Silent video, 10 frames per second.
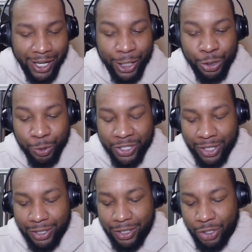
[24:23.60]
into
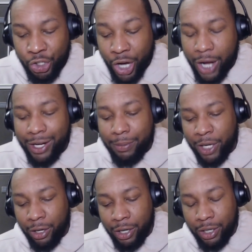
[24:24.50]
existence. Jahdae
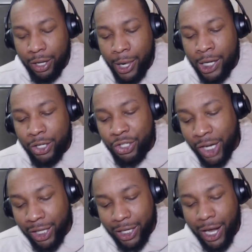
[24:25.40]
Barron,
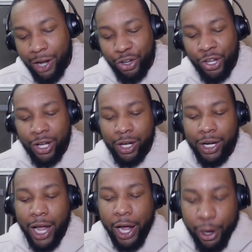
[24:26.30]
Jalen Catalan,
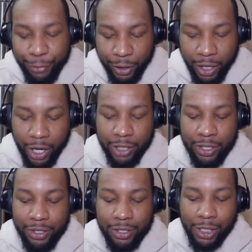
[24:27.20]
Alfred
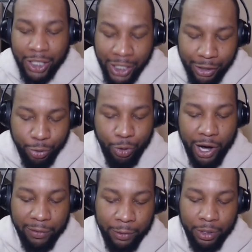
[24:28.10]
Collins, Keaton
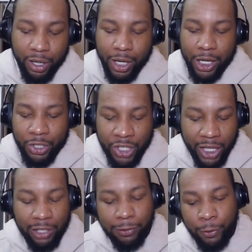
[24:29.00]
Crawford,
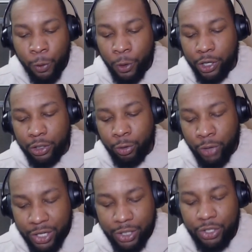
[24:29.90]
Jalen Ford,
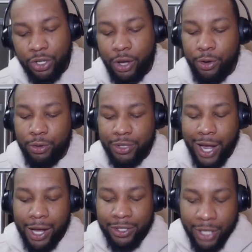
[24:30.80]
Christian Jones,
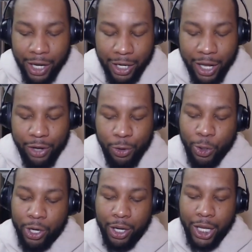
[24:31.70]
Isaiah
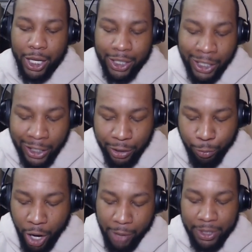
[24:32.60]
Nayor, Keelan
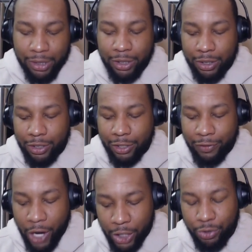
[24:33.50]
Robinson,
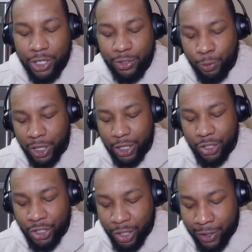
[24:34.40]
Tavondre Sweat,
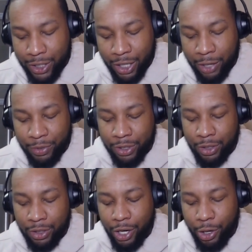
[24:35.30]
Jaren Thompson,
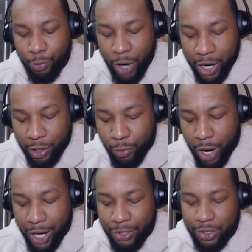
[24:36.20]
Ryan
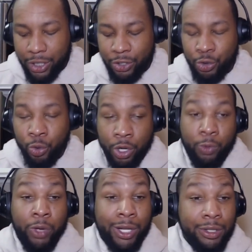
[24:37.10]
Watts, and
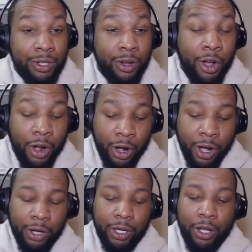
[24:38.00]
Jordan Whittington
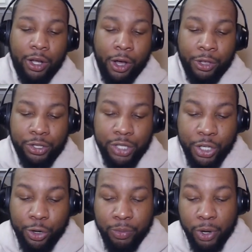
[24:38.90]
all on the
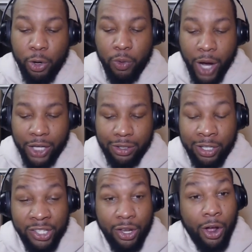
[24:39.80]
Senior Bowl watch
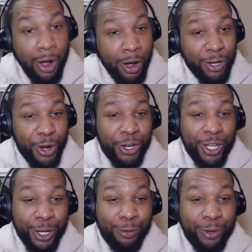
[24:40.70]
list, all on
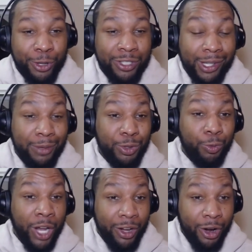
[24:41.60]
NFL teams'
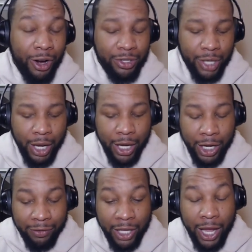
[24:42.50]
radars.
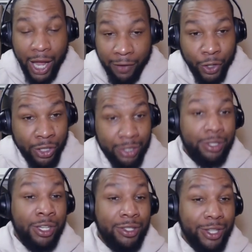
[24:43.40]
And if they have a good
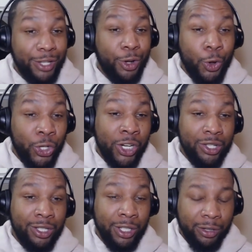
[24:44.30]
season, that's only going to
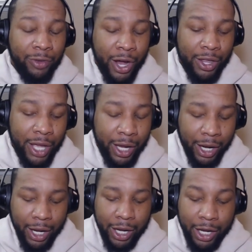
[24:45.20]
solidify that.
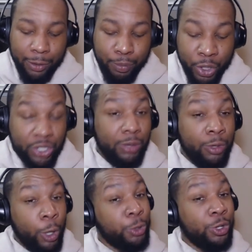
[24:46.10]
and push them
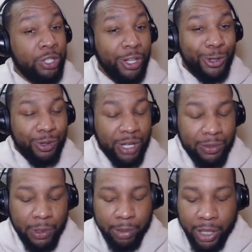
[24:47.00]
closer to their
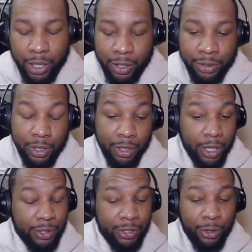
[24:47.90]
dreams of playing on
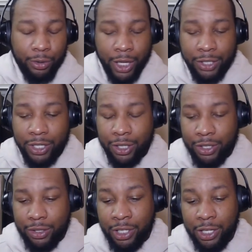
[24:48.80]
Sunday. So, like I said,
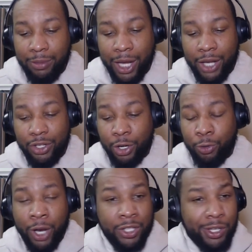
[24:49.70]
this team has a
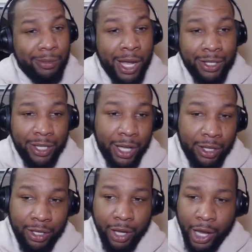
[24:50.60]
crazy amount of
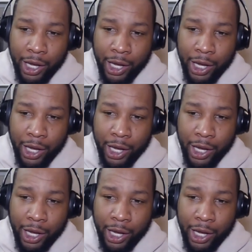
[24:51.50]
talent.